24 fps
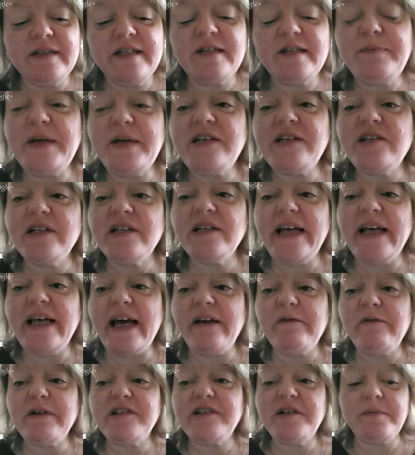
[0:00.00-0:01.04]
speech and
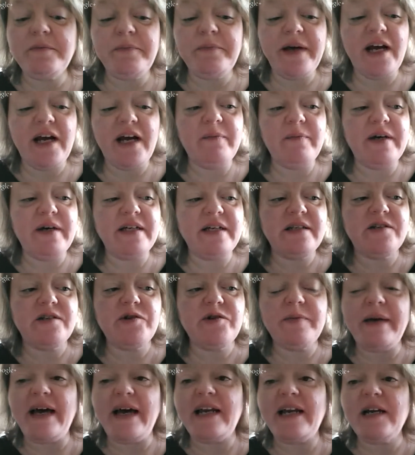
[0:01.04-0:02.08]
language impairment,
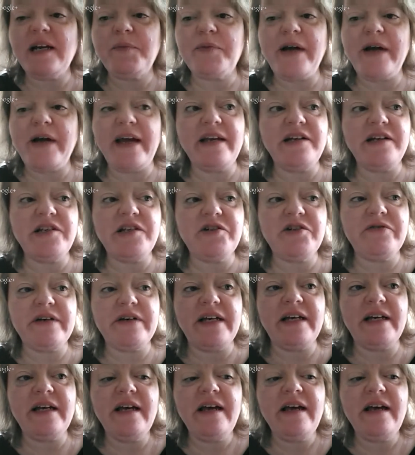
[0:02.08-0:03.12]
traumatic brain
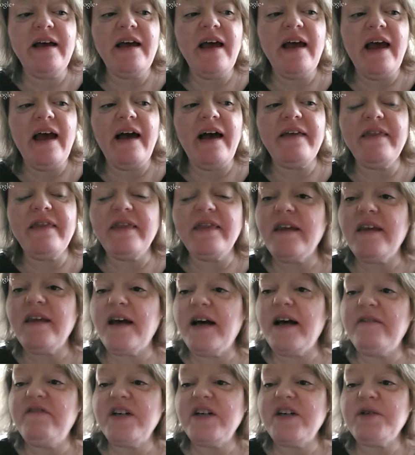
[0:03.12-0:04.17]
injury, and
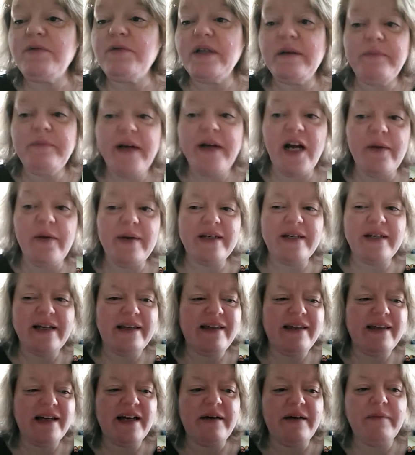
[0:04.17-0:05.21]
visual impairment. I
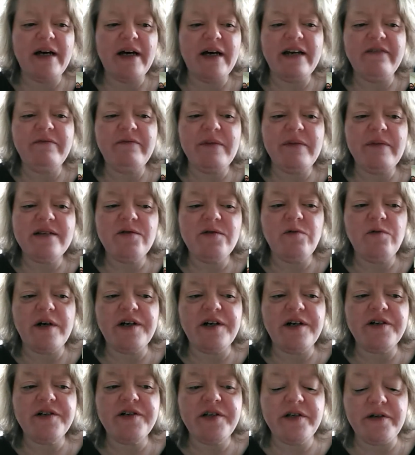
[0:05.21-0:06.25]
think I might have missed 1
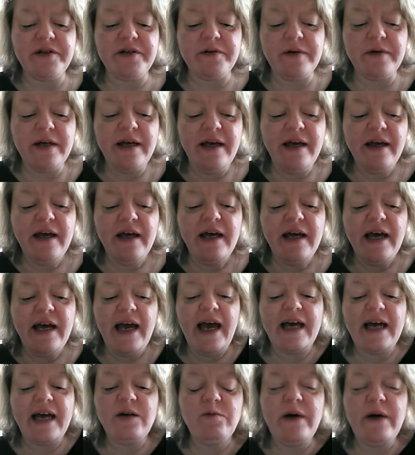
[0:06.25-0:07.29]
or 2.
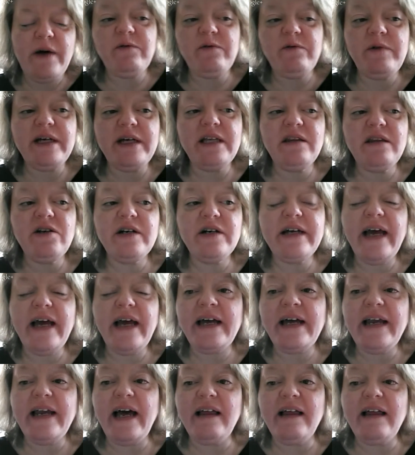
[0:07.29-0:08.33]
And when we look
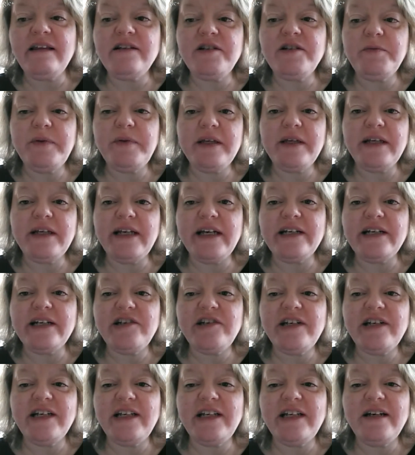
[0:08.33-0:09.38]
at eligibility, and
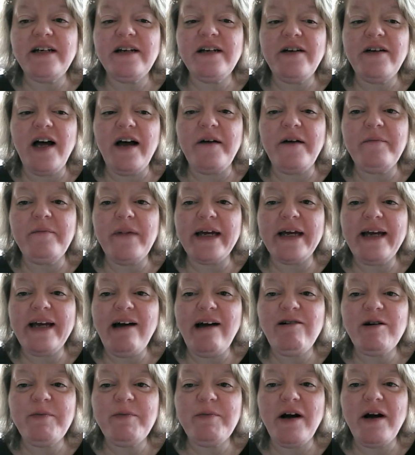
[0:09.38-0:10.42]
Sheila, my
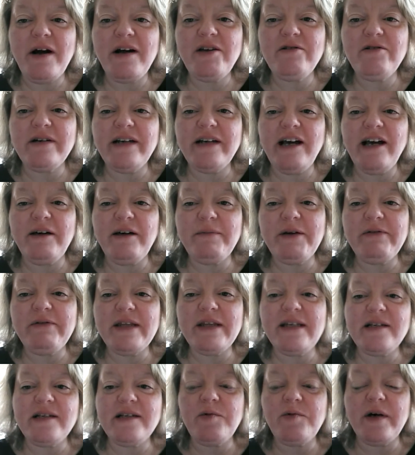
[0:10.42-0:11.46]
counterpart, you can help me with
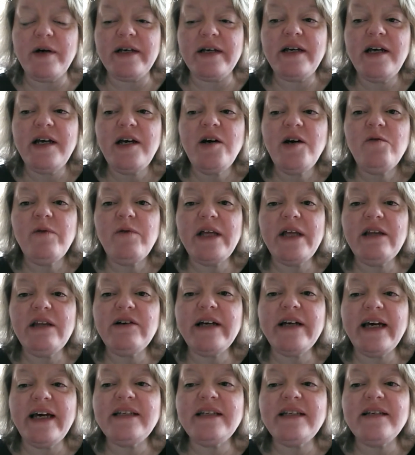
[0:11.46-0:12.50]
this one, we
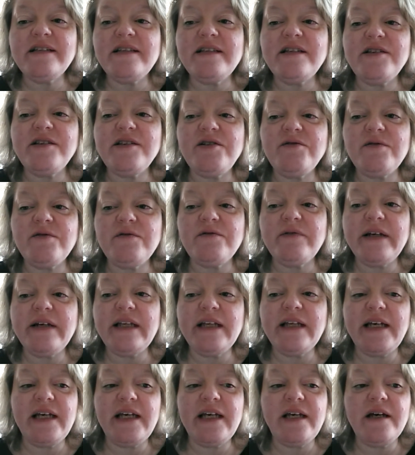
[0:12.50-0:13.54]
look at, does the student
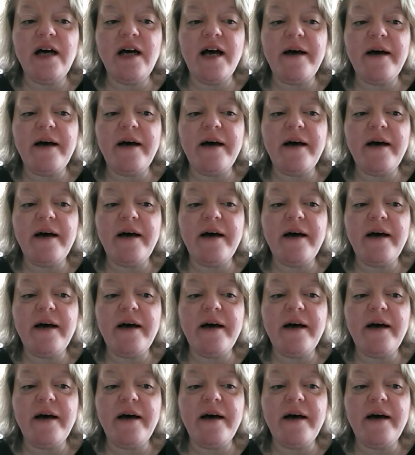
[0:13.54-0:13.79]
really